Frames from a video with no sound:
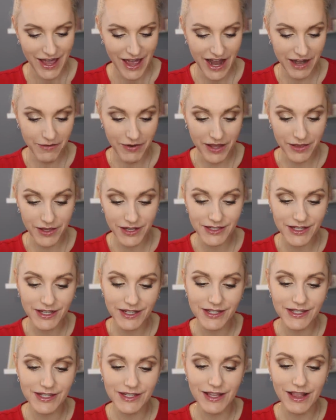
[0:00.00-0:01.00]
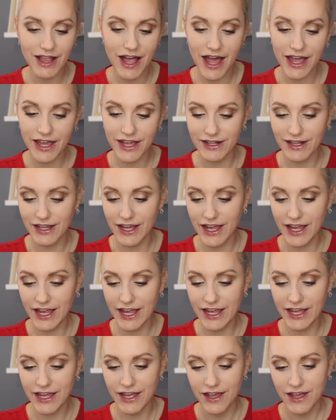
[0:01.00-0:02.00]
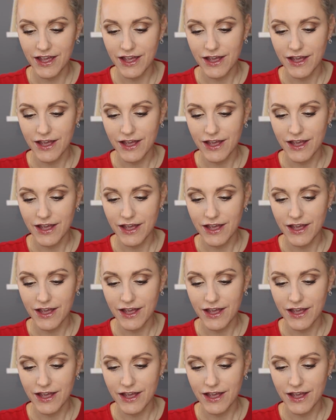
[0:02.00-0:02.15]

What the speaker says: Anyway, this is slightly